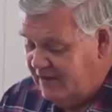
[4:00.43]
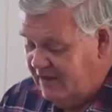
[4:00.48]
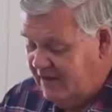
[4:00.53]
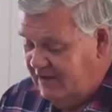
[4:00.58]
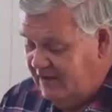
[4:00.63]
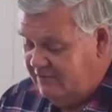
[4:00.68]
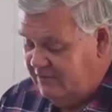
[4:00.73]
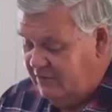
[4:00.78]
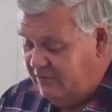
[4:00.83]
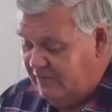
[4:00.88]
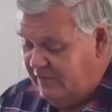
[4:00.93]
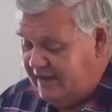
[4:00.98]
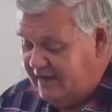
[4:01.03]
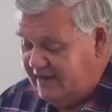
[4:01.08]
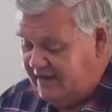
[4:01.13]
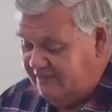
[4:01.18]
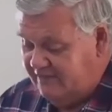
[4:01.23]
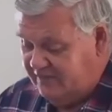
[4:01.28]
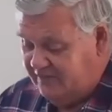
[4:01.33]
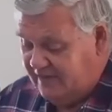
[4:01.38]
For we read
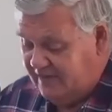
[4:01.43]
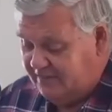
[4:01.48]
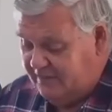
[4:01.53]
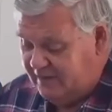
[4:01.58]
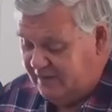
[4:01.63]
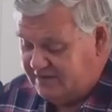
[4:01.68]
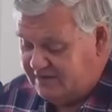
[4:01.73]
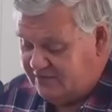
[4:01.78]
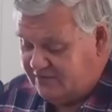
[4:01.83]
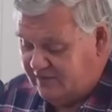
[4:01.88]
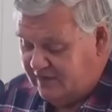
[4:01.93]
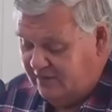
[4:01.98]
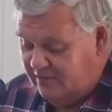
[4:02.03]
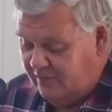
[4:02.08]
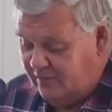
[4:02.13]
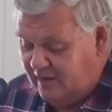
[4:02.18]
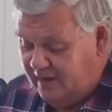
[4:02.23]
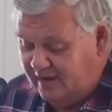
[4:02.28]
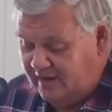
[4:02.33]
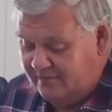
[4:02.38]
in Philippians
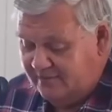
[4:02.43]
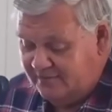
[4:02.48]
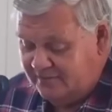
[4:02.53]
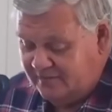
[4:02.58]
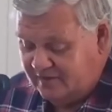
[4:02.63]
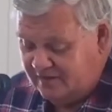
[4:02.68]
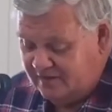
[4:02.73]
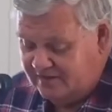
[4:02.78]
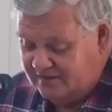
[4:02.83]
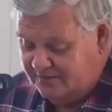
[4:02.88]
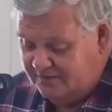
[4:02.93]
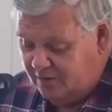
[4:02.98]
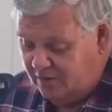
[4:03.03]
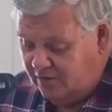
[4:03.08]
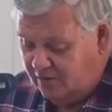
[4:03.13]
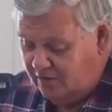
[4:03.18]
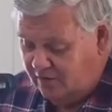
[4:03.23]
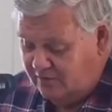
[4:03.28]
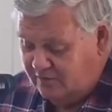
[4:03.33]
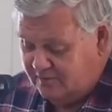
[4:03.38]
3:1, there's
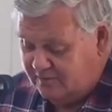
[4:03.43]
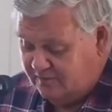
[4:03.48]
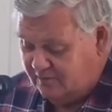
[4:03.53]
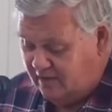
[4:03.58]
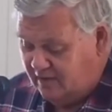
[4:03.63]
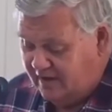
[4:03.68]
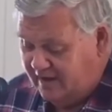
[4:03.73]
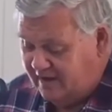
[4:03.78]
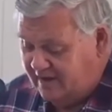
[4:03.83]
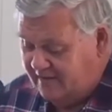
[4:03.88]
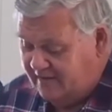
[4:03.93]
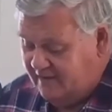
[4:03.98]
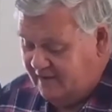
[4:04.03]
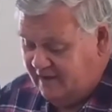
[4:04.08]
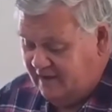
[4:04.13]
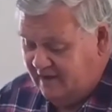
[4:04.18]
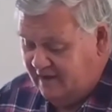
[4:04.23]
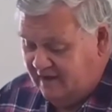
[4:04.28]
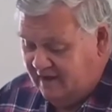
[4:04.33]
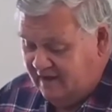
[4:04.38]
Paul writing,
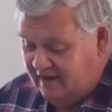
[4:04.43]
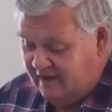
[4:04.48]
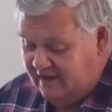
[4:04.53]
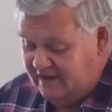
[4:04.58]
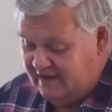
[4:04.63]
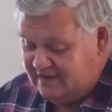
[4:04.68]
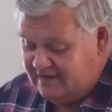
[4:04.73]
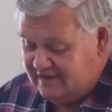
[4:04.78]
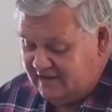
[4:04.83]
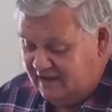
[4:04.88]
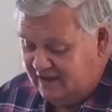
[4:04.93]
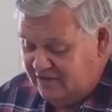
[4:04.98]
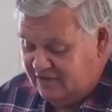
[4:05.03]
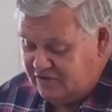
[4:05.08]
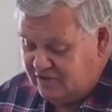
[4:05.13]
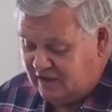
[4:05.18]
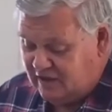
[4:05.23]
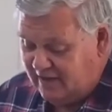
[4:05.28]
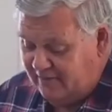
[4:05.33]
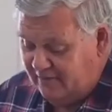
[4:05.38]
"It is no
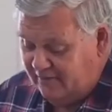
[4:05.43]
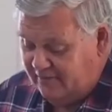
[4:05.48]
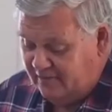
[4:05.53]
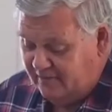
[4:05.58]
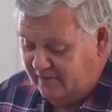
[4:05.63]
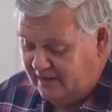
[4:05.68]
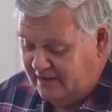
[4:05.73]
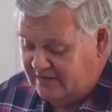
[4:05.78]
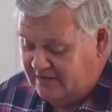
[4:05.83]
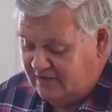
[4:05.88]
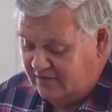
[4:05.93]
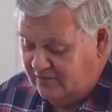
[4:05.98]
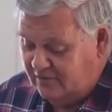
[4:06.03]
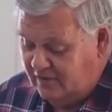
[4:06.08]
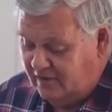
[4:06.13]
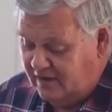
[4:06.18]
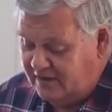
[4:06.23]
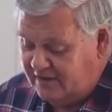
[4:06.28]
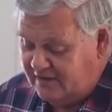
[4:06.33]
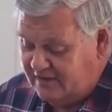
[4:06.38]
trouble for me to
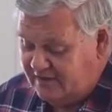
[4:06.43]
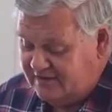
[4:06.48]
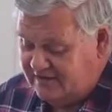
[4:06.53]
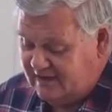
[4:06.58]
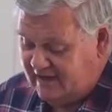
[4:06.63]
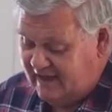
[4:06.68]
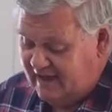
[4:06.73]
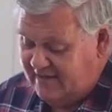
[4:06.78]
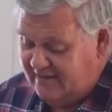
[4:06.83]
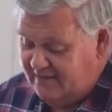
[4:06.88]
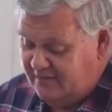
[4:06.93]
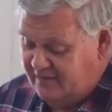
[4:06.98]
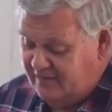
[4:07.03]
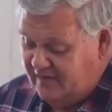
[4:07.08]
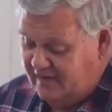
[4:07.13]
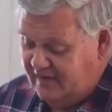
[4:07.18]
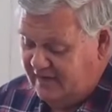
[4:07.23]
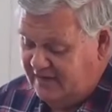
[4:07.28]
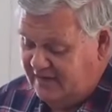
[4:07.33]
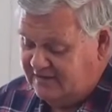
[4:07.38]
write the same
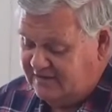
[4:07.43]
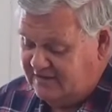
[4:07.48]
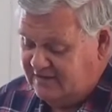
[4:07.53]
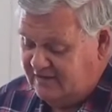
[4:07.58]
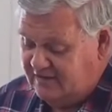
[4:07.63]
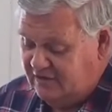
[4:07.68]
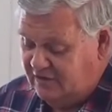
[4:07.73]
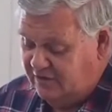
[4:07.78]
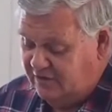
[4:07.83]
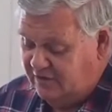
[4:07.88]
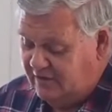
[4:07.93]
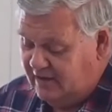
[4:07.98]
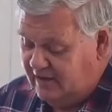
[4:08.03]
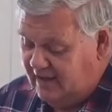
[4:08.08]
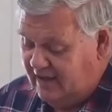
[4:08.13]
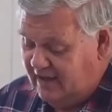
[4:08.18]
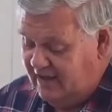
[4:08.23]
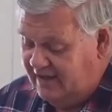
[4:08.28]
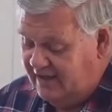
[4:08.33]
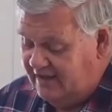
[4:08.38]
things to you
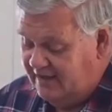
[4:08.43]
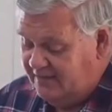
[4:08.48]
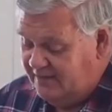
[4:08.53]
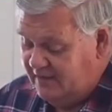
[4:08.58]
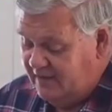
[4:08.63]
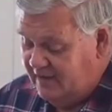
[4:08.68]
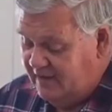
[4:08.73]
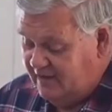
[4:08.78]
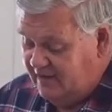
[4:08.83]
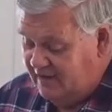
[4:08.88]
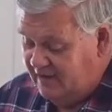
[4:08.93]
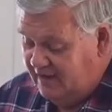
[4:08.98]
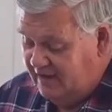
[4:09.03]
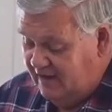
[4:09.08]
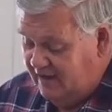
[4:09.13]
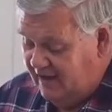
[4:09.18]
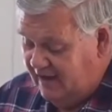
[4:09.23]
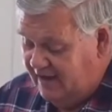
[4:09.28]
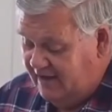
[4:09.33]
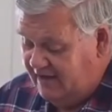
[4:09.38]
again,
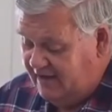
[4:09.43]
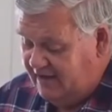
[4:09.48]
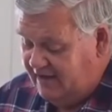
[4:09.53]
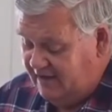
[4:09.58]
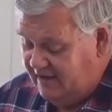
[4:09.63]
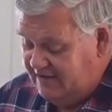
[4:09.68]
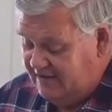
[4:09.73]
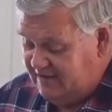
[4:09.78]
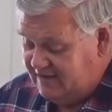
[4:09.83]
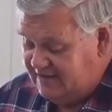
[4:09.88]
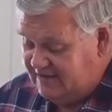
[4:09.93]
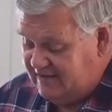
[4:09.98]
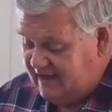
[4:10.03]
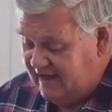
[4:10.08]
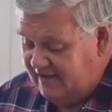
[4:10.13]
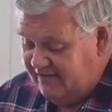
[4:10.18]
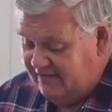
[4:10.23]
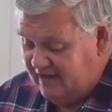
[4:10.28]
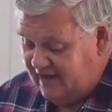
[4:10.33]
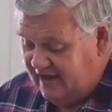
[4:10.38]
and it is a
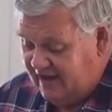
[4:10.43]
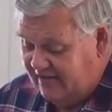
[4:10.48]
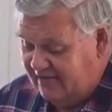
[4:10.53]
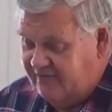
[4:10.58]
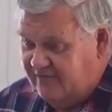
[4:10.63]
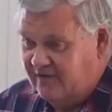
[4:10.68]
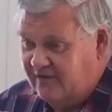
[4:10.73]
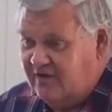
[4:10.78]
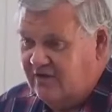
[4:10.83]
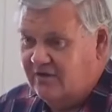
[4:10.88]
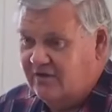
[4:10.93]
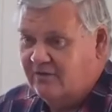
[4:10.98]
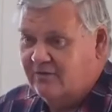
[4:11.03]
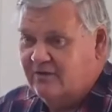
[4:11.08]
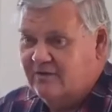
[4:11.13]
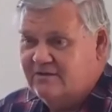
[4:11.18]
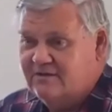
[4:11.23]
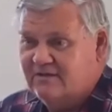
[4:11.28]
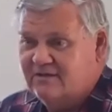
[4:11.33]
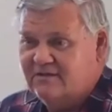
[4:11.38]
safeguard for you."
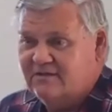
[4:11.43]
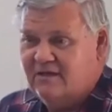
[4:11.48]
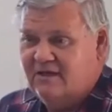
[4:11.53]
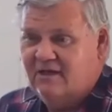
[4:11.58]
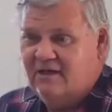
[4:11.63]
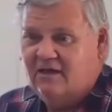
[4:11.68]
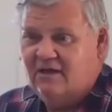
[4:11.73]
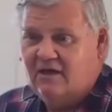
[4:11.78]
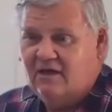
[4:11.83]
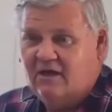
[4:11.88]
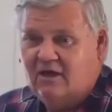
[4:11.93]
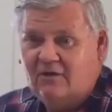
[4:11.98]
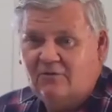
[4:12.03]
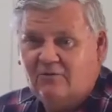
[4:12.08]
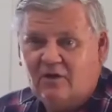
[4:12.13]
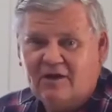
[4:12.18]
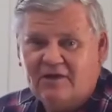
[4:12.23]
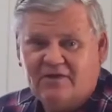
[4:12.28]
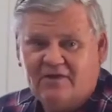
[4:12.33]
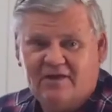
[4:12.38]
He says, "I'll
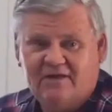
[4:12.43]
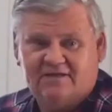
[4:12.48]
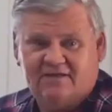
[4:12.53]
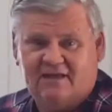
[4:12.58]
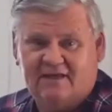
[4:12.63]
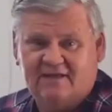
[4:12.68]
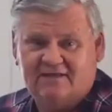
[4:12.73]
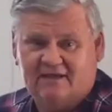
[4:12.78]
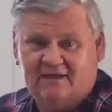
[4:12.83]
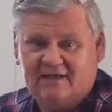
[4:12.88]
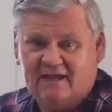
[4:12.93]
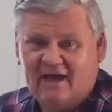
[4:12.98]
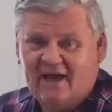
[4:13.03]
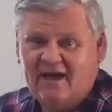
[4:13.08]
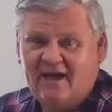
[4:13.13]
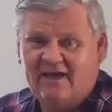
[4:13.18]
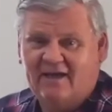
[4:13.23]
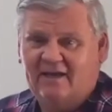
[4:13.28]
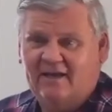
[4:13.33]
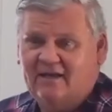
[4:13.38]
write these things
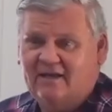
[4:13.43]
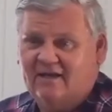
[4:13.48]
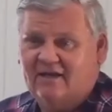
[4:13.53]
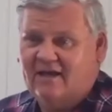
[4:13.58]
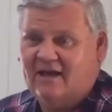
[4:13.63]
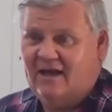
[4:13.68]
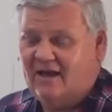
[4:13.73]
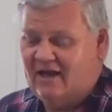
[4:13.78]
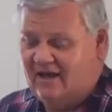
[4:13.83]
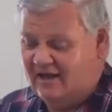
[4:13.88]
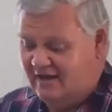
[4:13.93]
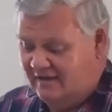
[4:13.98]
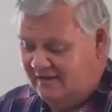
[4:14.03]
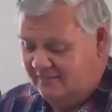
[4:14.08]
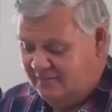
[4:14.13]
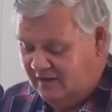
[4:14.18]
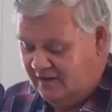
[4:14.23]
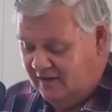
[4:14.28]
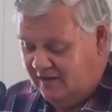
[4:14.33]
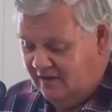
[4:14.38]
again and again.
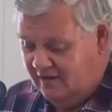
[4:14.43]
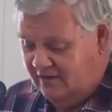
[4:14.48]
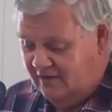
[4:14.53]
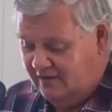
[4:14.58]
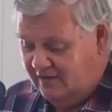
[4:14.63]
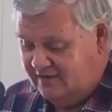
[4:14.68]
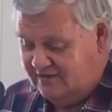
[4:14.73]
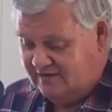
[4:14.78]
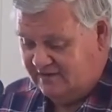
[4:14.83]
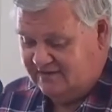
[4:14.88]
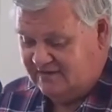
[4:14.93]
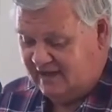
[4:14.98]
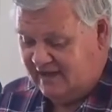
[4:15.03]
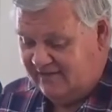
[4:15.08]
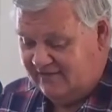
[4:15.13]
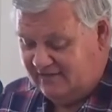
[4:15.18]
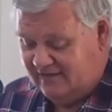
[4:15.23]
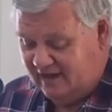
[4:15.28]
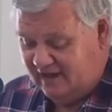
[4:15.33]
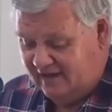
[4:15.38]
It's a
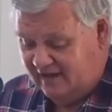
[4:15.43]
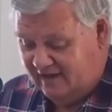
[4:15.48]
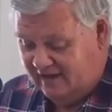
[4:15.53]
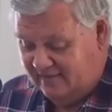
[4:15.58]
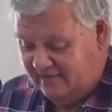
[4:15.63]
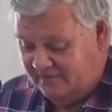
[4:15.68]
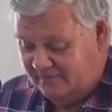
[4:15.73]
safeguard."